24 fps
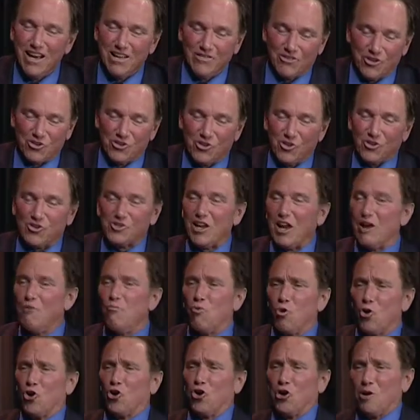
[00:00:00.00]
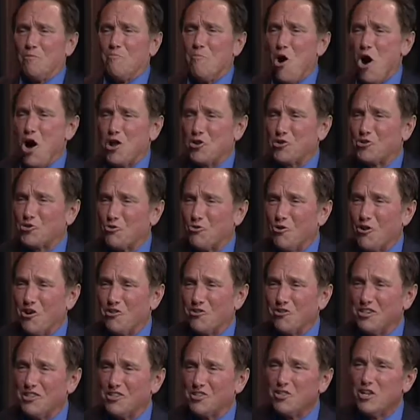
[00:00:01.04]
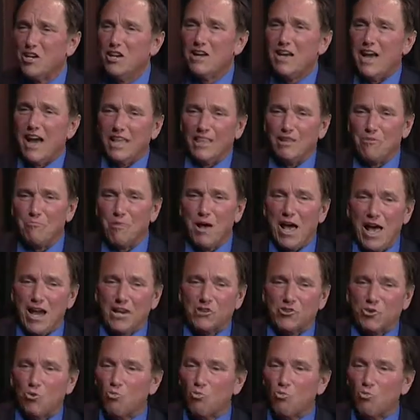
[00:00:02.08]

that they're saying we're going to monitor all this and the banks